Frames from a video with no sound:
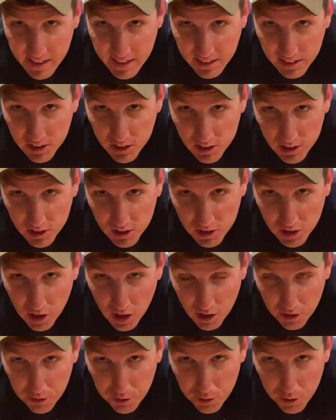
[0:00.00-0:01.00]
inches, so
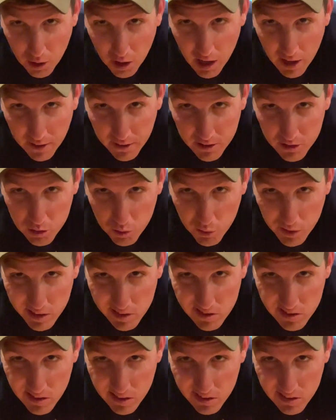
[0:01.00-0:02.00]
I'll do
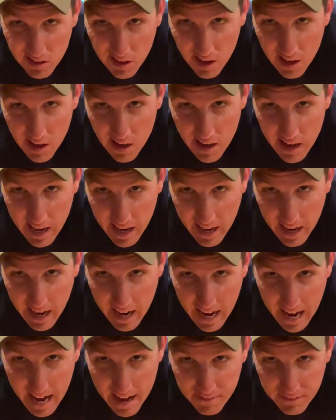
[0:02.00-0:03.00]

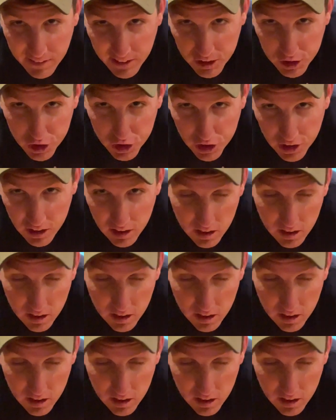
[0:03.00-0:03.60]
126.5-ish.